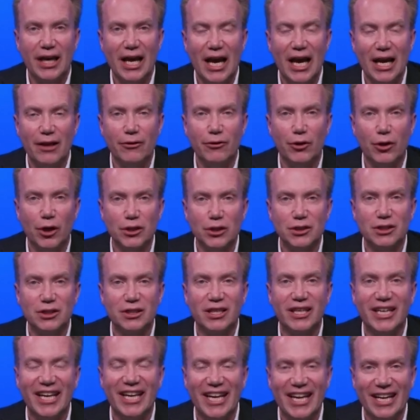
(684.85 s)

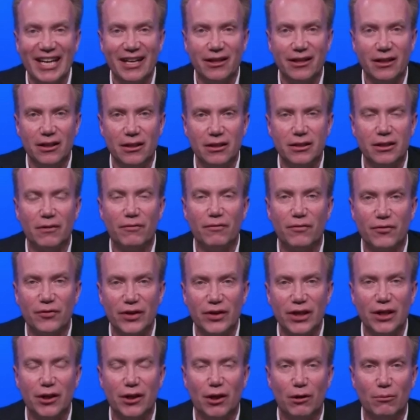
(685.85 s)
cannot kill the
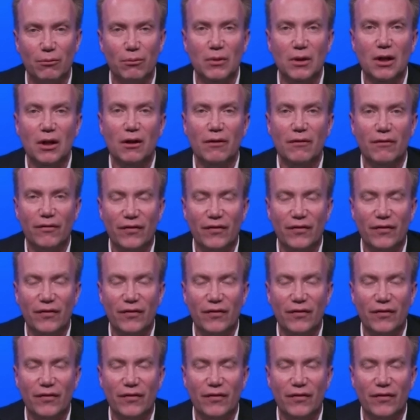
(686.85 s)
freedom